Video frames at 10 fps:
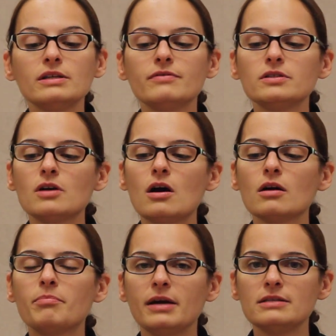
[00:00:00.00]
if a
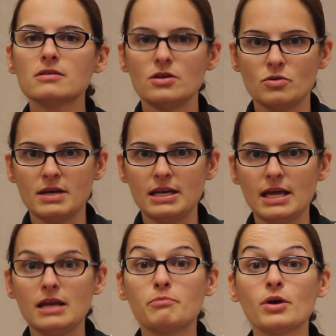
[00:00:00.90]
dog bites a human
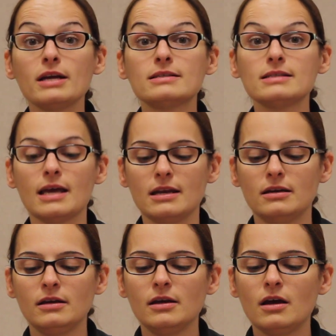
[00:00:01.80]
and it breaks
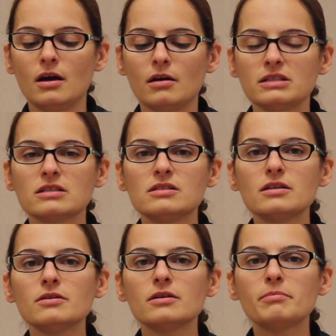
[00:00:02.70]
skin, it's
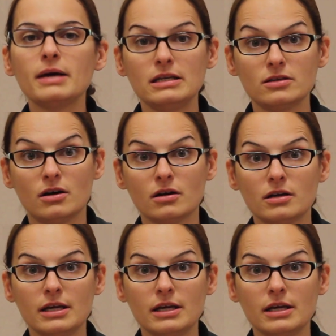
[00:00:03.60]
considered a bite dog.